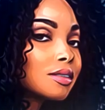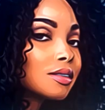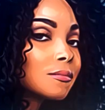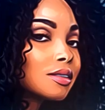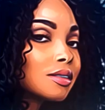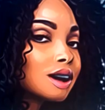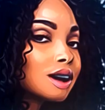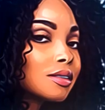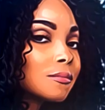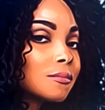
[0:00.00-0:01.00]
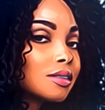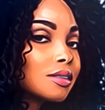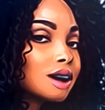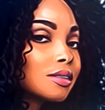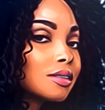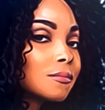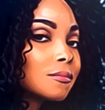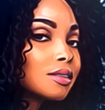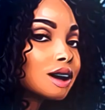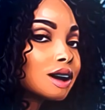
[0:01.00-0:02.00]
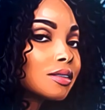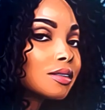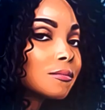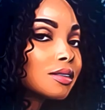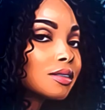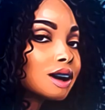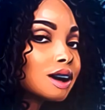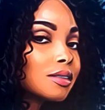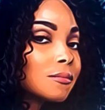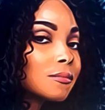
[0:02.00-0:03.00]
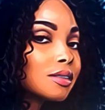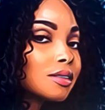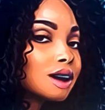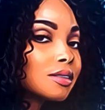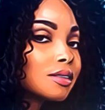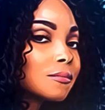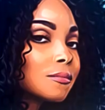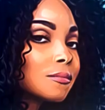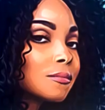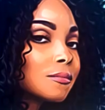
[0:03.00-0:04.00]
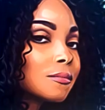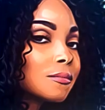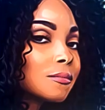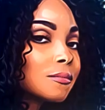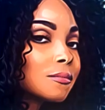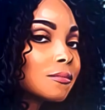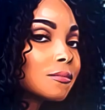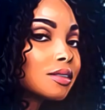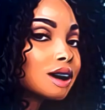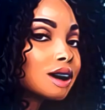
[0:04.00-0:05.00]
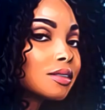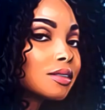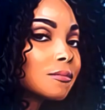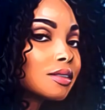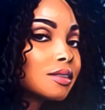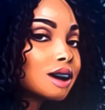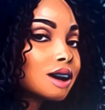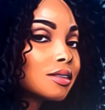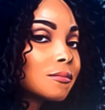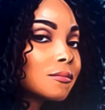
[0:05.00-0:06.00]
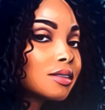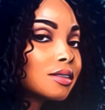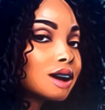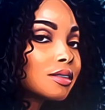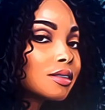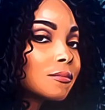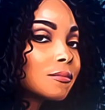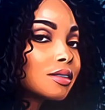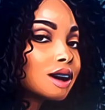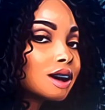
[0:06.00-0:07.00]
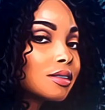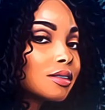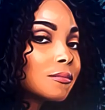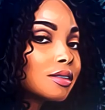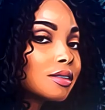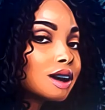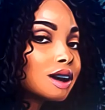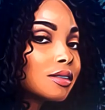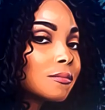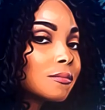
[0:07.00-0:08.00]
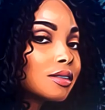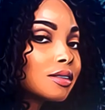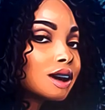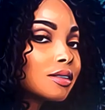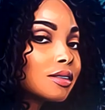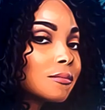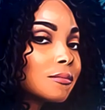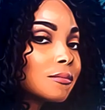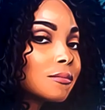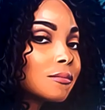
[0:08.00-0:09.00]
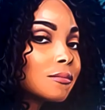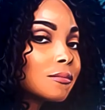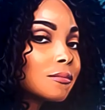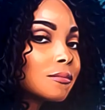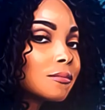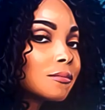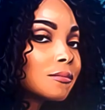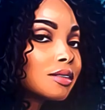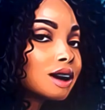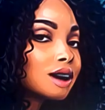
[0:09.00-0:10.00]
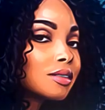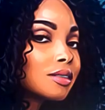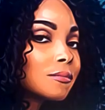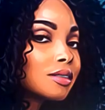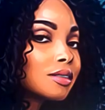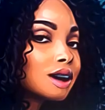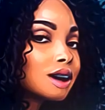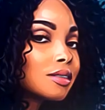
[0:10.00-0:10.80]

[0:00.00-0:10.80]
So it's like, you know what? I might as well just do it myself because it's like people always act like they're busy whenever I ask for something. So now I just do it on my own. Miguel and Lindy.